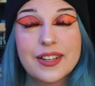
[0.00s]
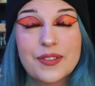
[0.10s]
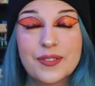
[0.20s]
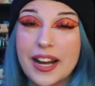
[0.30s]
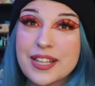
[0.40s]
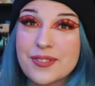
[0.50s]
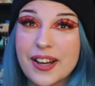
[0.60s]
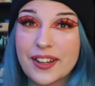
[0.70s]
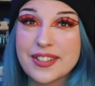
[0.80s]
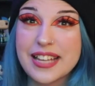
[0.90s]
Rise
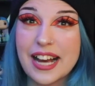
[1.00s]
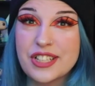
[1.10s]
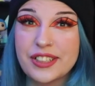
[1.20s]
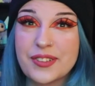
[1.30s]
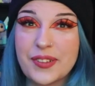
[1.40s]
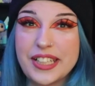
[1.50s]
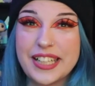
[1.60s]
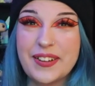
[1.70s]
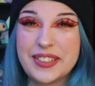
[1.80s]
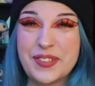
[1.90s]
Records actually reached
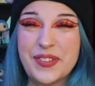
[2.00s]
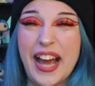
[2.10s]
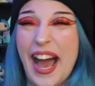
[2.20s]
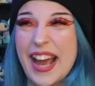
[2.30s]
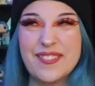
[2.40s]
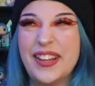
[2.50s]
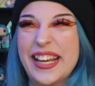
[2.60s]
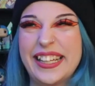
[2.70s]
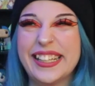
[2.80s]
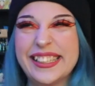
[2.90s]
out to me. I'm
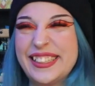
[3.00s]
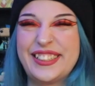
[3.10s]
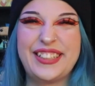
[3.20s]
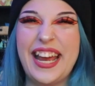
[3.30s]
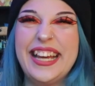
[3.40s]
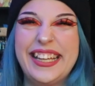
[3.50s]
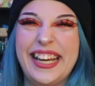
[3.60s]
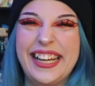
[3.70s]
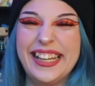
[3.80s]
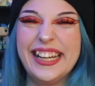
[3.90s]
like
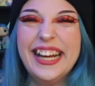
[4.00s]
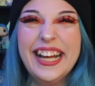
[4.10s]
shaking.